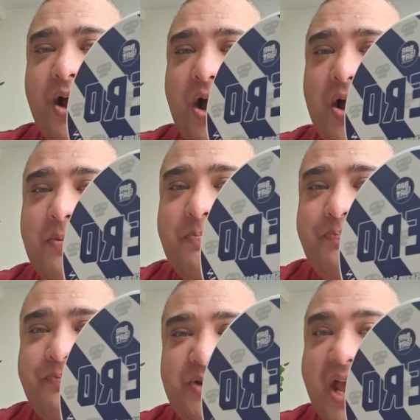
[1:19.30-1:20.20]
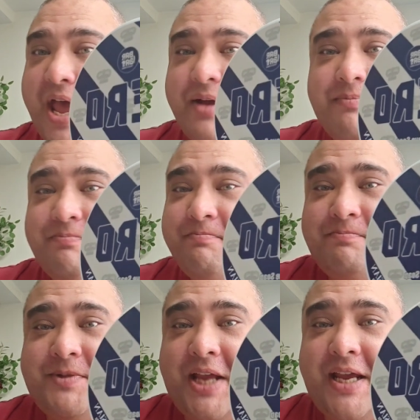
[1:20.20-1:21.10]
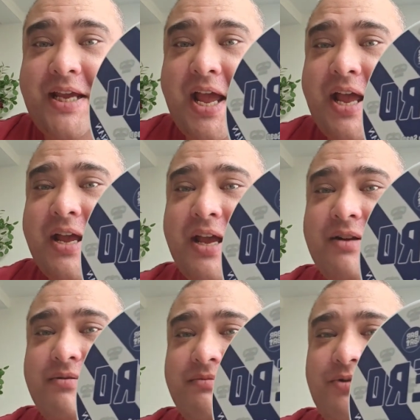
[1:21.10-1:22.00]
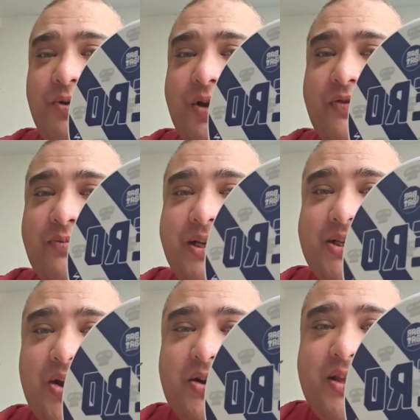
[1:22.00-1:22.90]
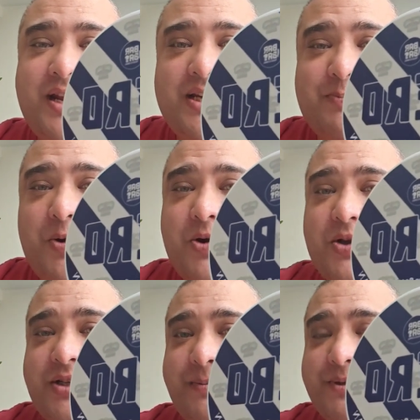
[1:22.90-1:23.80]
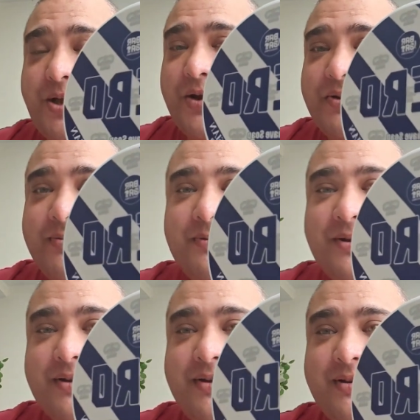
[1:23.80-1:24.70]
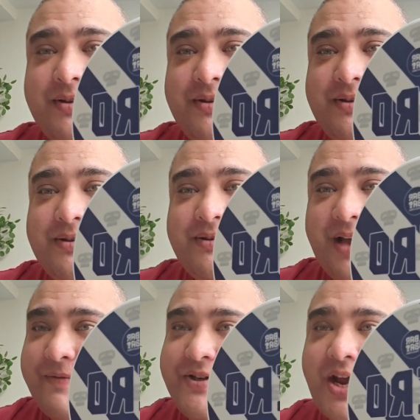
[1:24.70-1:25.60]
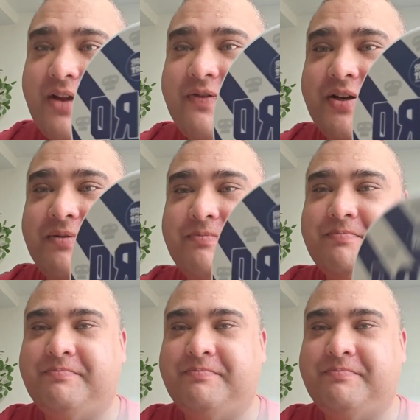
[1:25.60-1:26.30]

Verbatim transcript: Um, yeah, Take care, and you'll hear from me soon in the next podcast episode. Happy shaving.